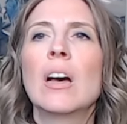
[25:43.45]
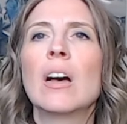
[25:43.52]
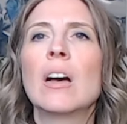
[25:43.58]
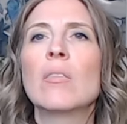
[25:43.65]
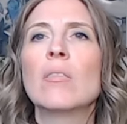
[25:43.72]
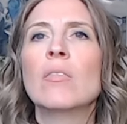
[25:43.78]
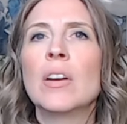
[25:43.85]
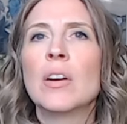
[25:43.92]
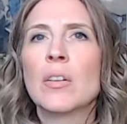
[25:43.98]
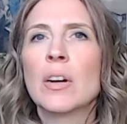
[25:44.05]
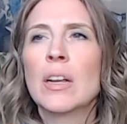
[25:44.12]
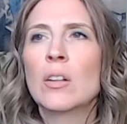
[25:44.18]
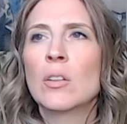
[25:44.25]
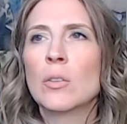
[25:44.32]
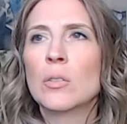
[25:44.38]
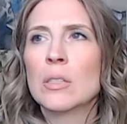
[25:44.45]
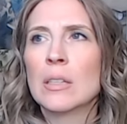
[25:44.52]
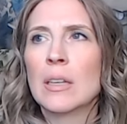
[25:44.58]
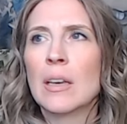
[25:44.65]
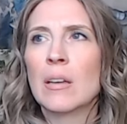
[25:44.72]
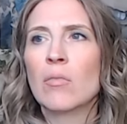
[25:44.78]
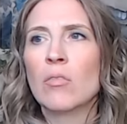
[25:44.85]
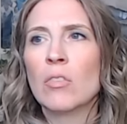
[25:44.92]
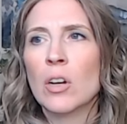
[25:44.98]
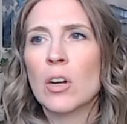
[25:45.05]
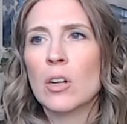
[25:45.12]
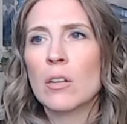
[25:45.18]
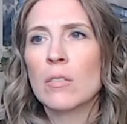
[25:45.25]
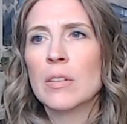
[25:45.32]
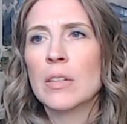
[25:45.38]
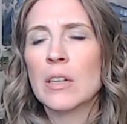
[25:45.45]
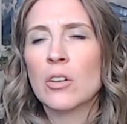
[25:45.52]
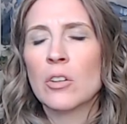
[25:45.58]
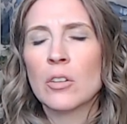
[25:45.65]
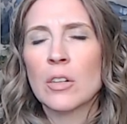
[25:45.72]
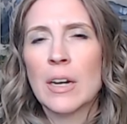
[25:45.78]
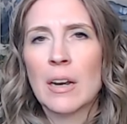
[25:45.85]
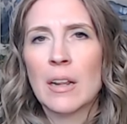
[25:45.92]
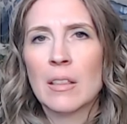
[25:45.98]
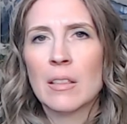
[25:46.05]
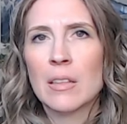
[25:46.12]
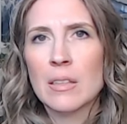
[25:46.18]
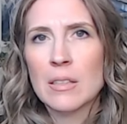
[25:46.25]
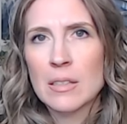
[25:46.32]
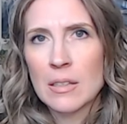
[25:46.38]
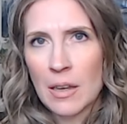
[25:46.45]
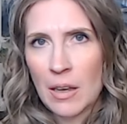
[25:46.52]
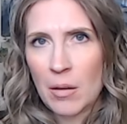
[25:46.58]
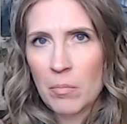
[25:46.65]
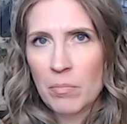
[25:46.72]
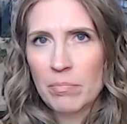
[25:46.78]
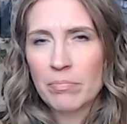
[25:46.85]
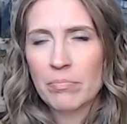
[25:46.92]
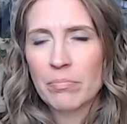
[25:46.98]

uh, very closely involved in creating this scheme